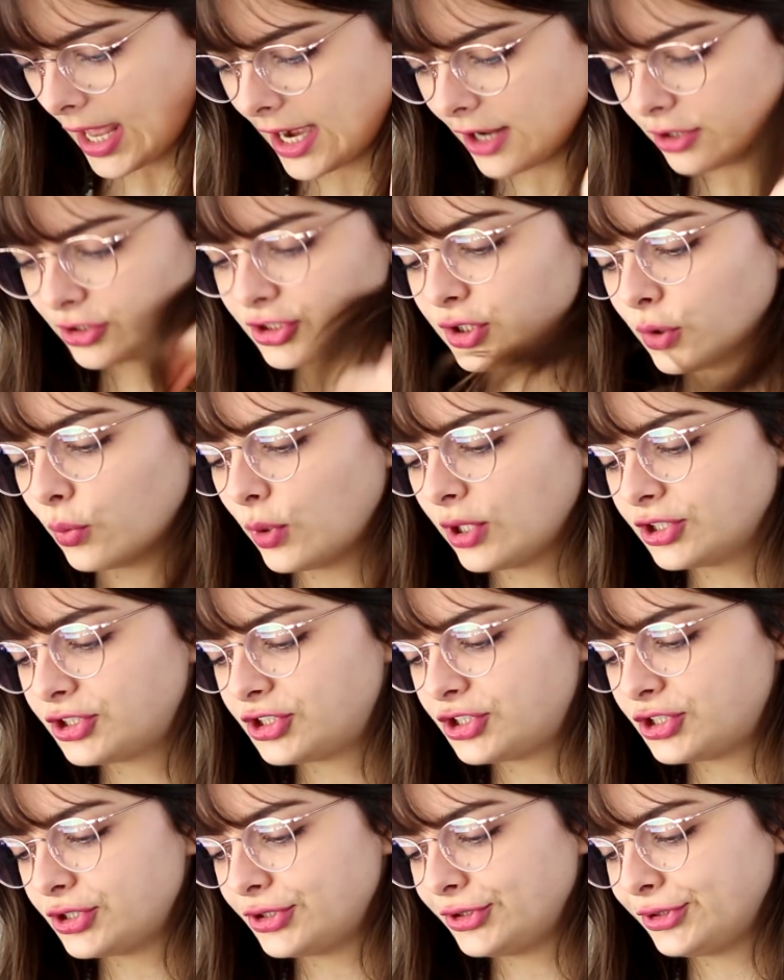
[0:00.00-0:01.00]
and I also want
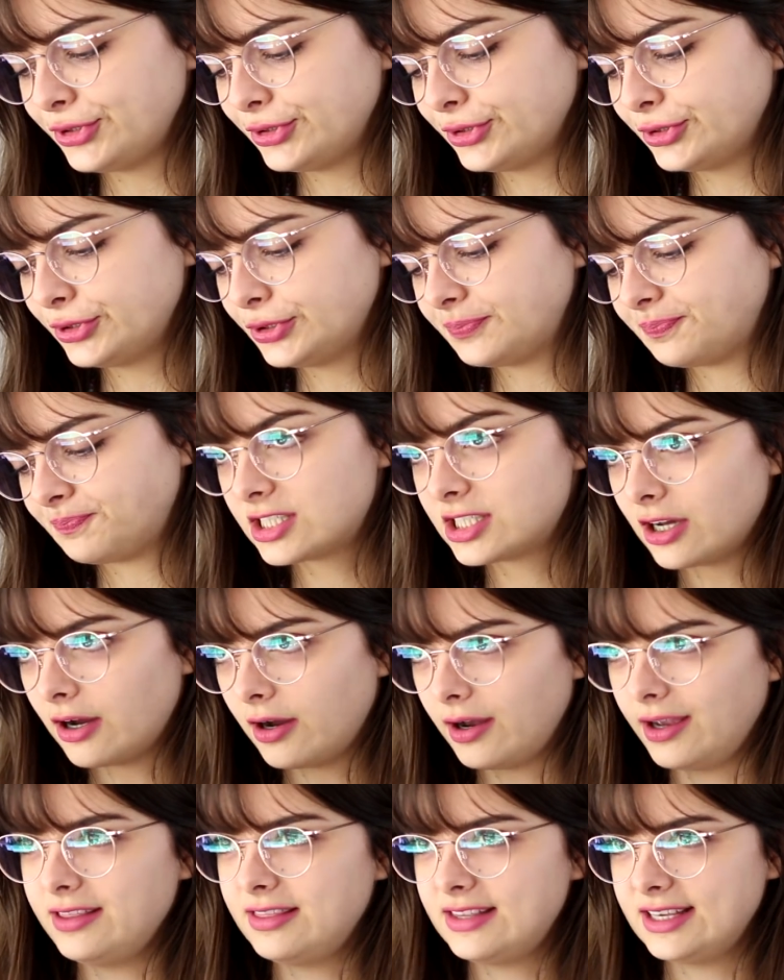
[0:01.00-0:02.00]
to
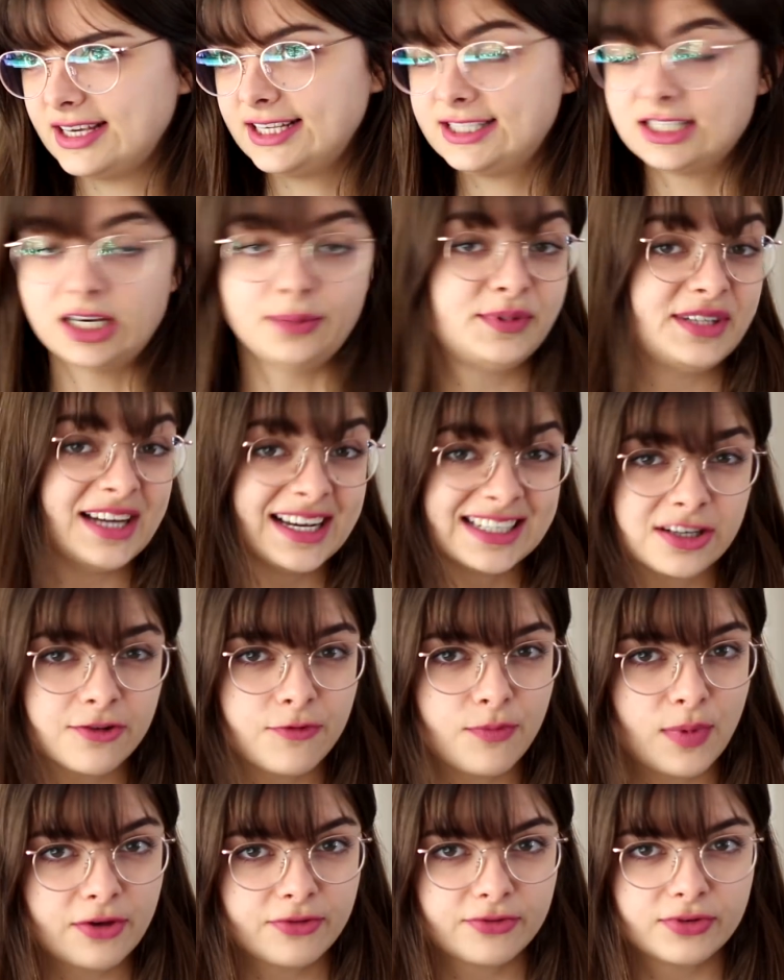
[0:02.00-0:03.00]
tie the subjects
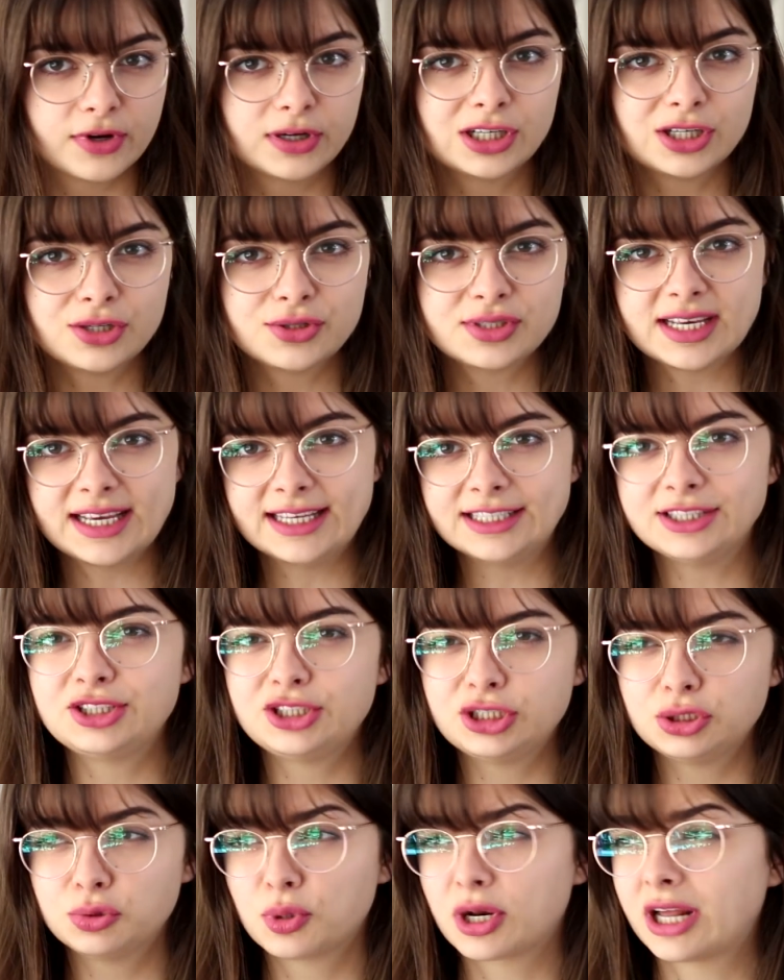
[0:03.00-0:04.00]
of my photos
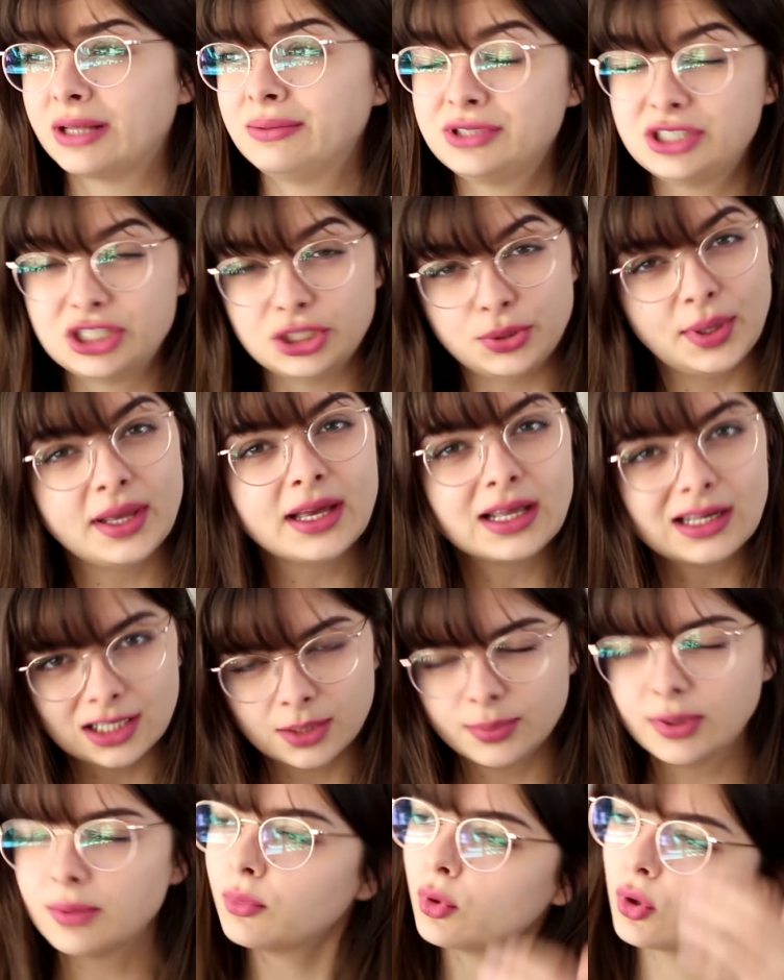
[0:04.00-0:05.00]
into what I'm doing a
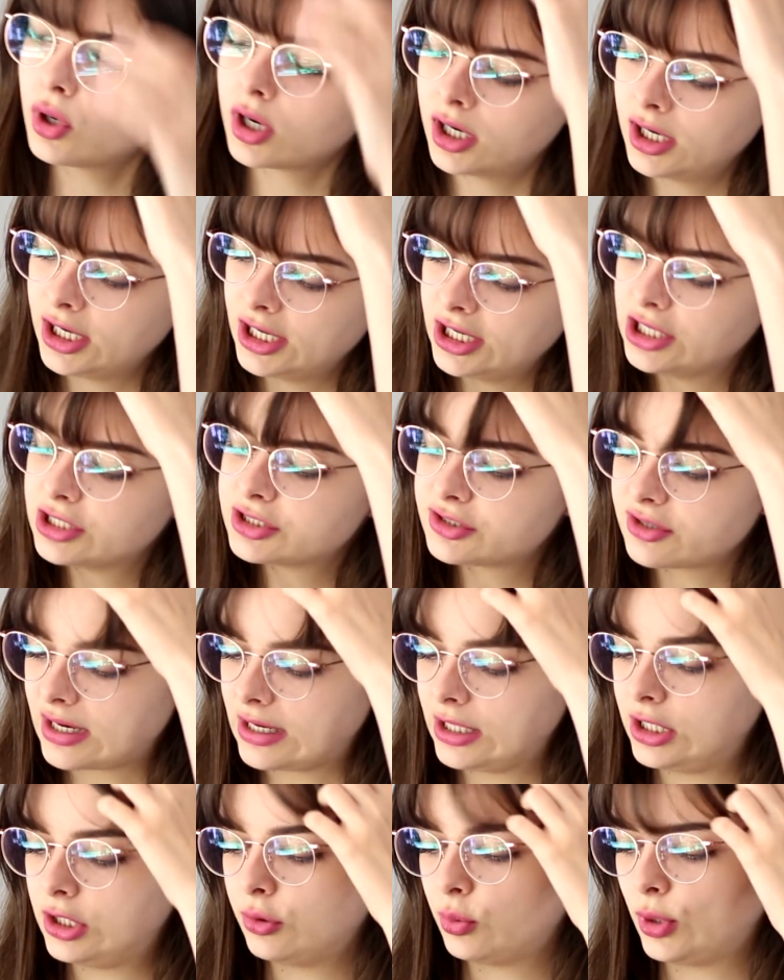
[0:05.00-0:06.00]
little bit more, so
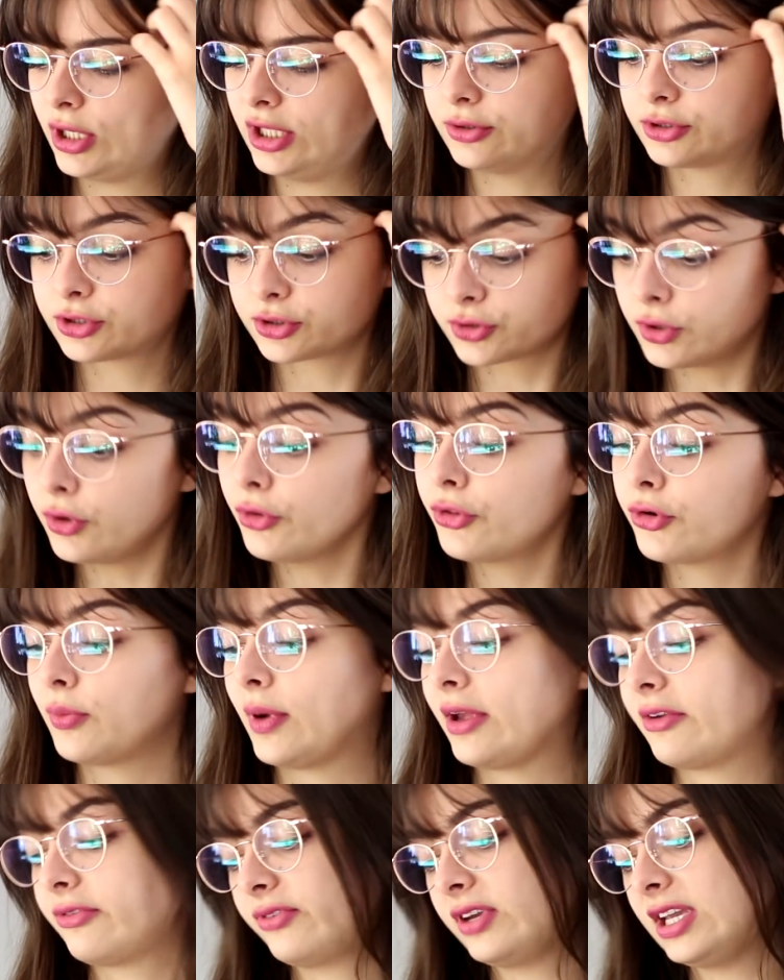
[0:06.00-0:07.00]
that when you scroll through
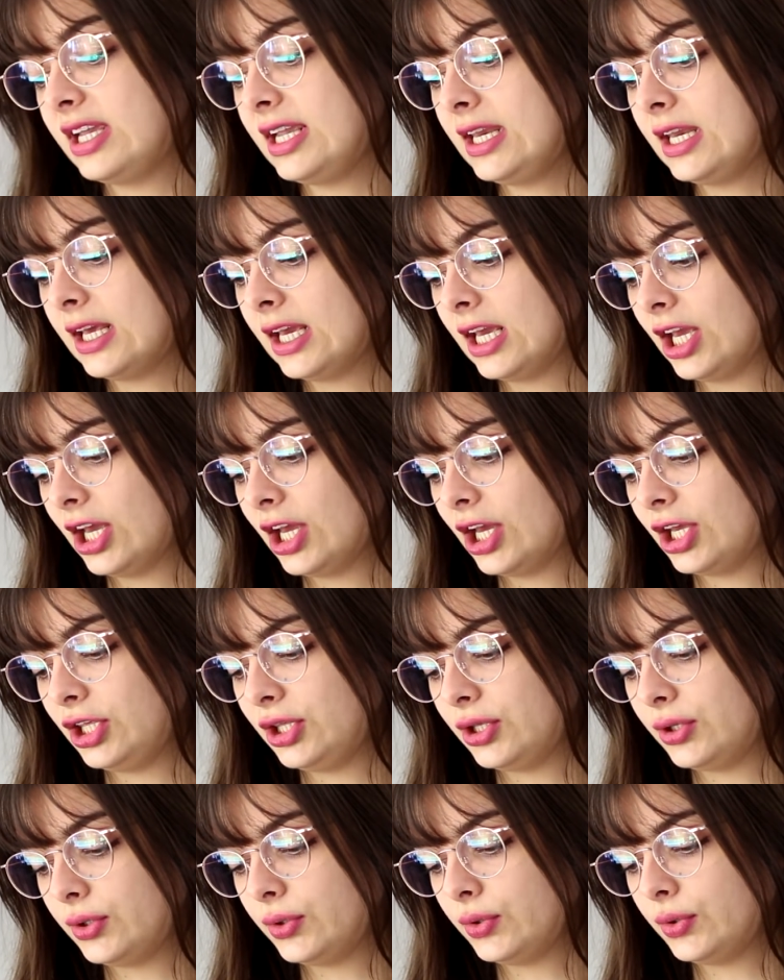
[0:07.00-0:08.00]
my feed,
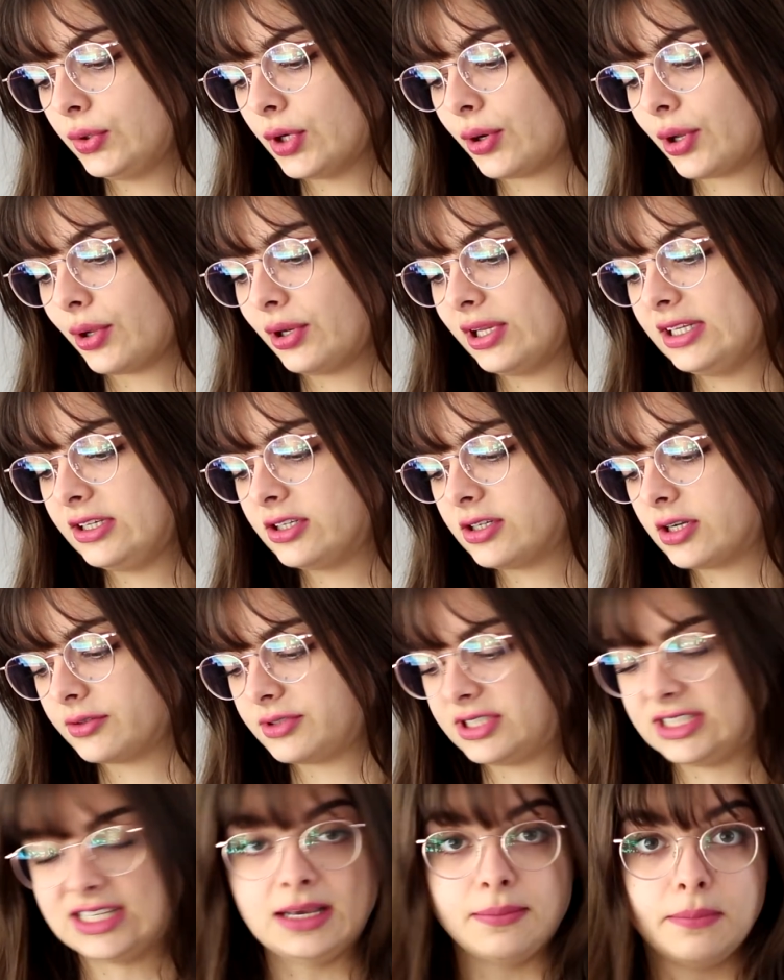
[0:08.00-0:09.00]
you don't only, you know,
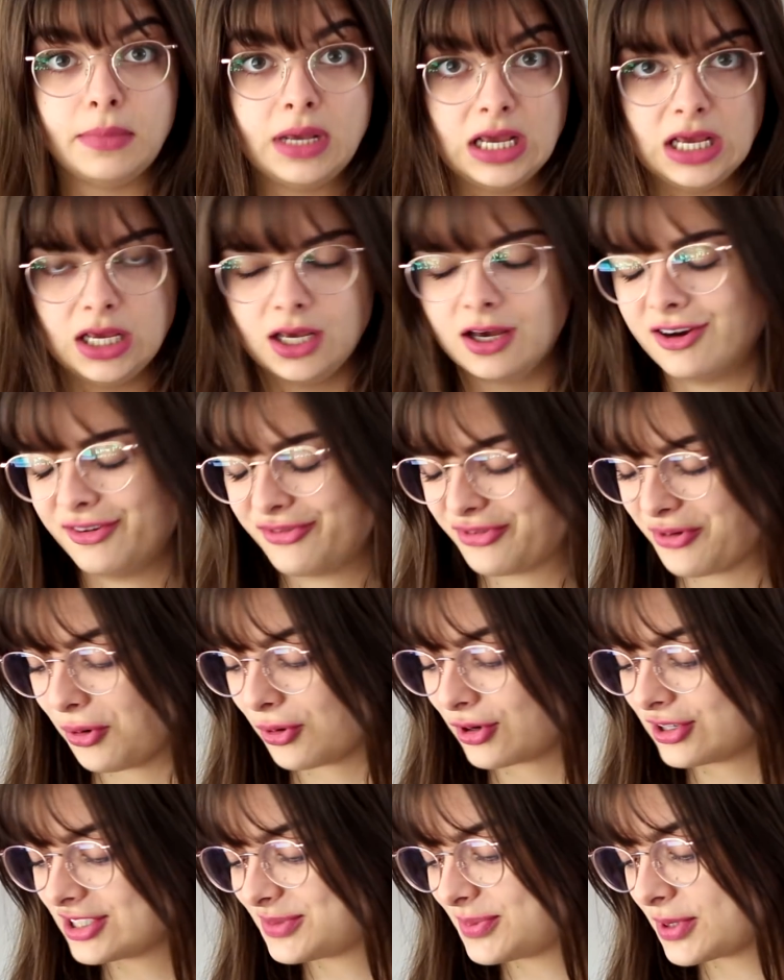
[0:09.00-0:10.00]
see me, of
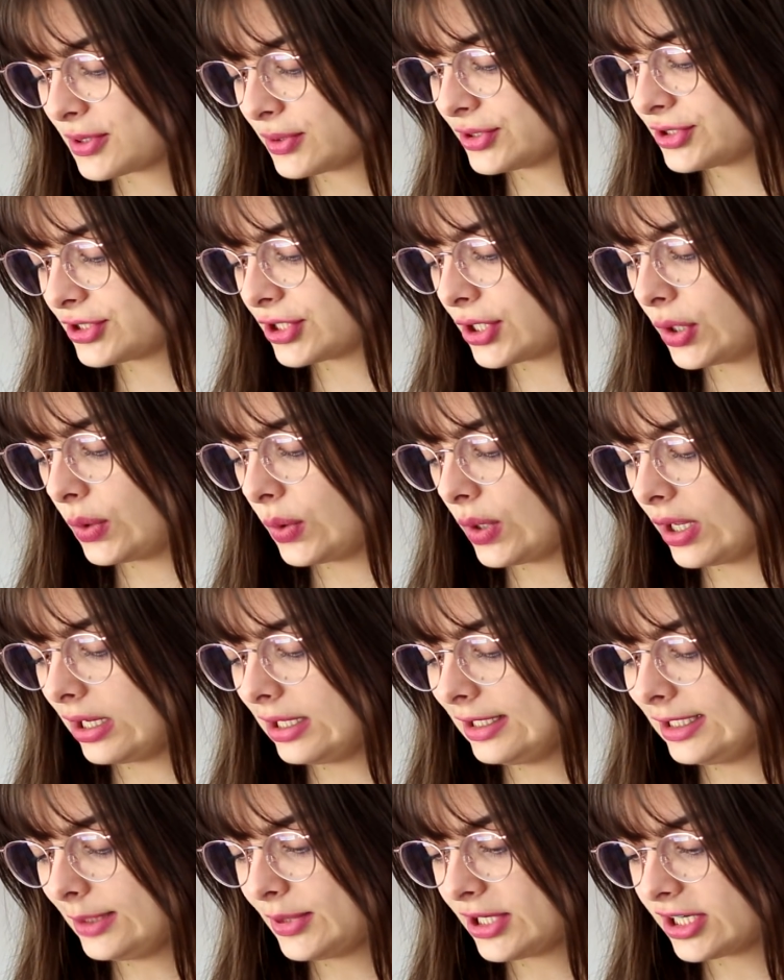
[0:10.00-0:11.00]
course, but also a
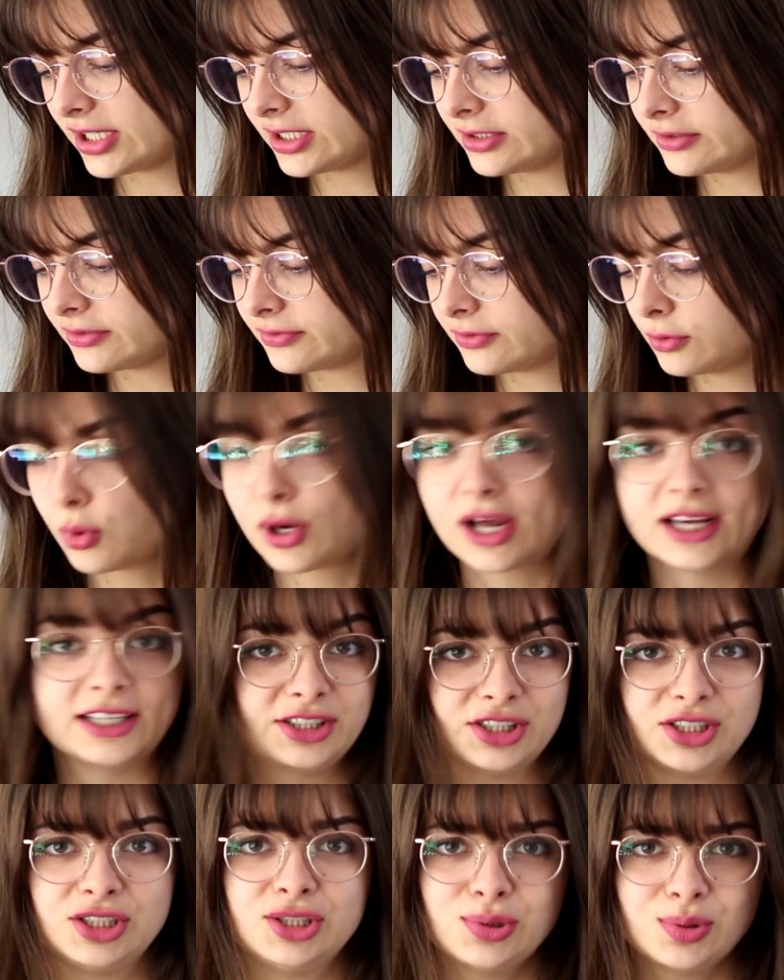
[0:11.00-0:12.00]
little bit of what I
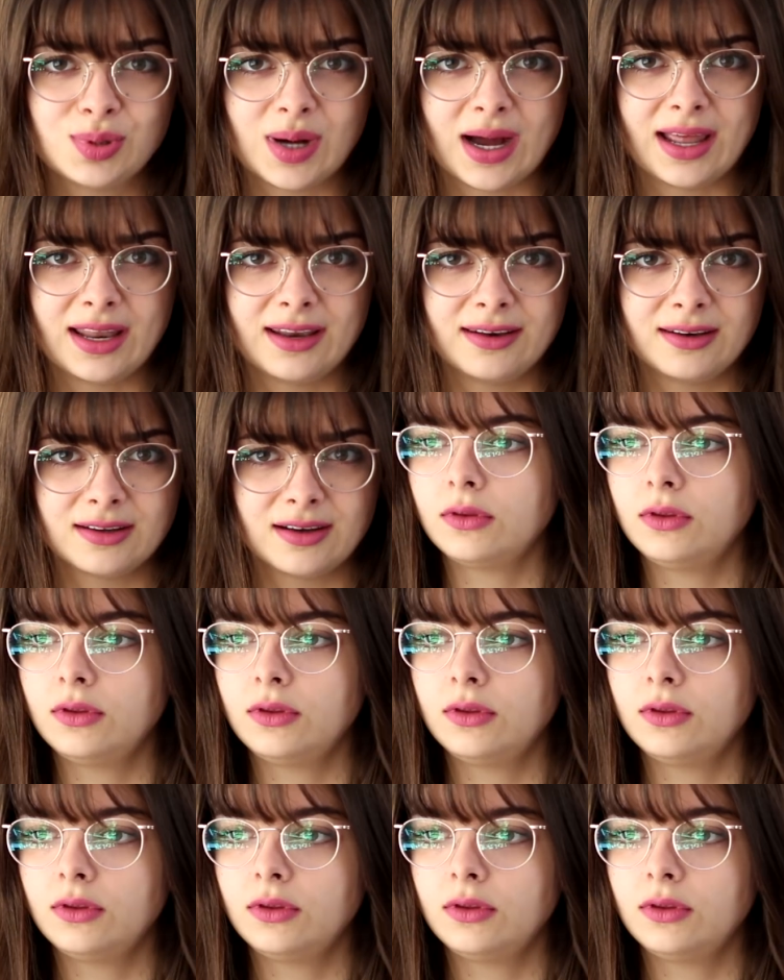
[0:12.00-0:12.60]
do. And,